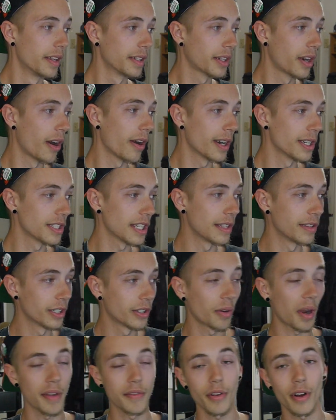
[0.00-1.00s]
cards in the
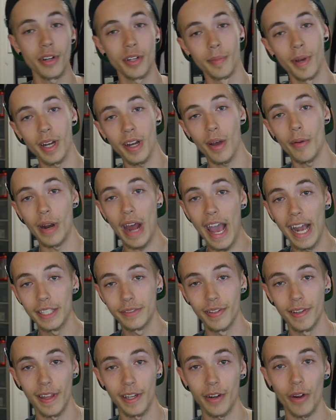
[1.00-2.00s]
graveyard, you might not want to
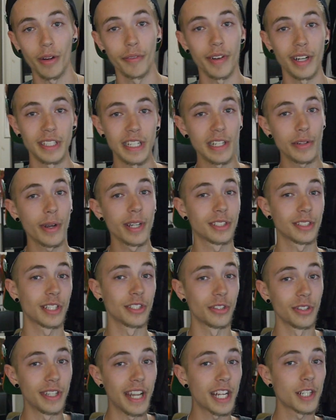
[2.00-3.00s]
activate that card effect anyways,
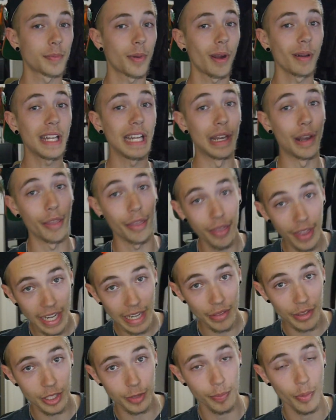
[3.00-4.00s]
because your deck's probably getting
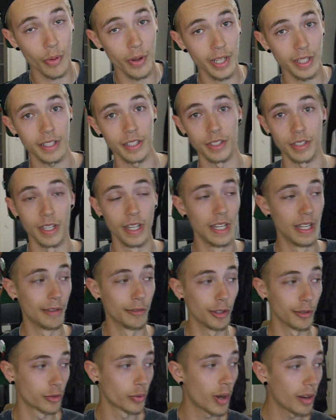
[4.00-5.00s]
thin at this point, because if
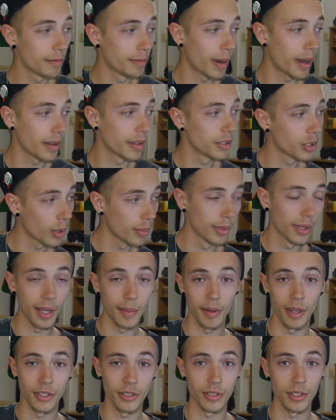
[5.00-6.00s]
you have 12 Noble
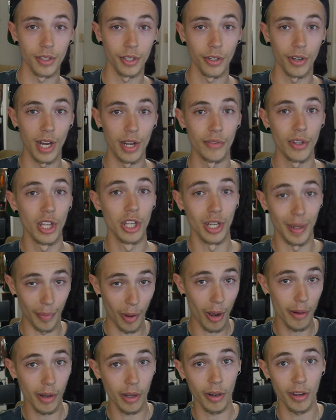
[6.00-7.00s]
Knight monsters in the grave, you
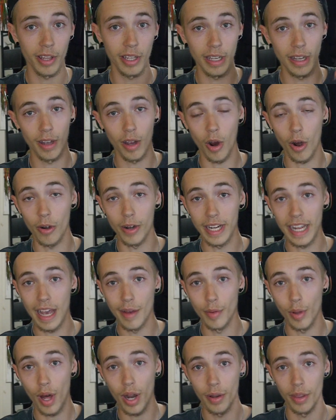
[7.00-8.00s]
probably already
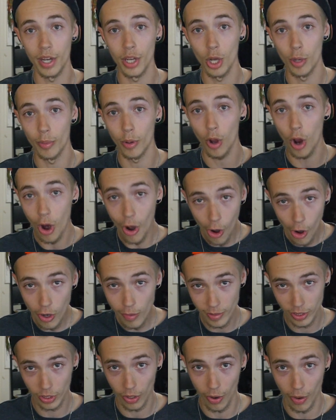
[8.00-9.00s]
have a lot of the Noble
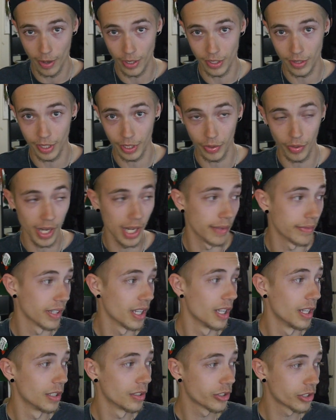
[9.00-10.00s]
Arms cards in the grave,
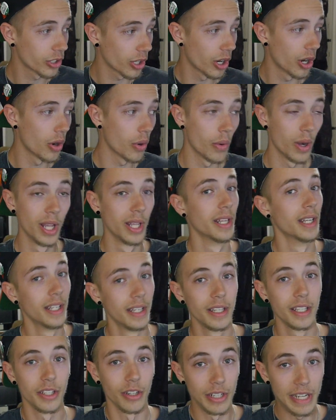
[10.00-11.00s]
so
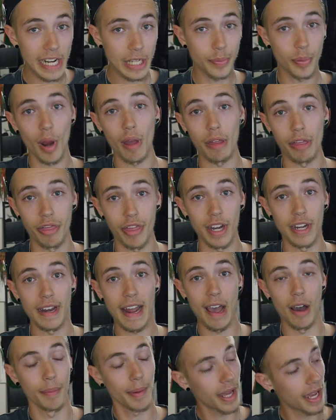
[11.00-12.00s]
your deck's probably
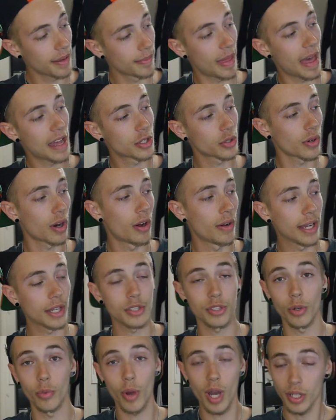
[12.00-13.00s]
thinning out. But hey, that draw
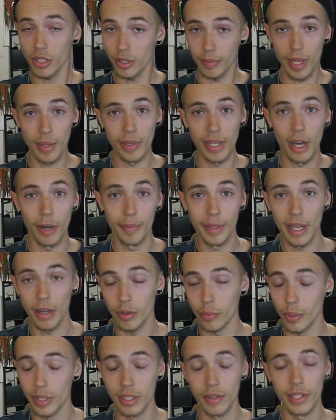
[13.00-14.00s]
extra 1 can maybe help you out
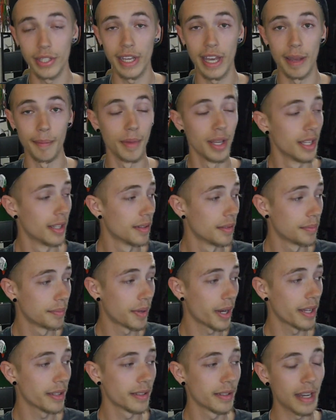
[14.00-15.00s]
and win you the game.
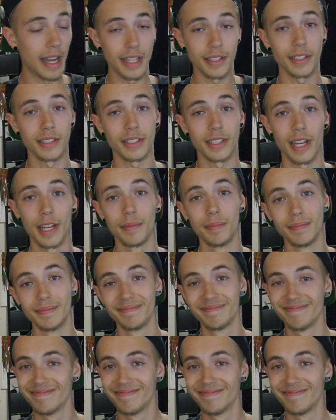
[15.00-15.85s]
But, as I said,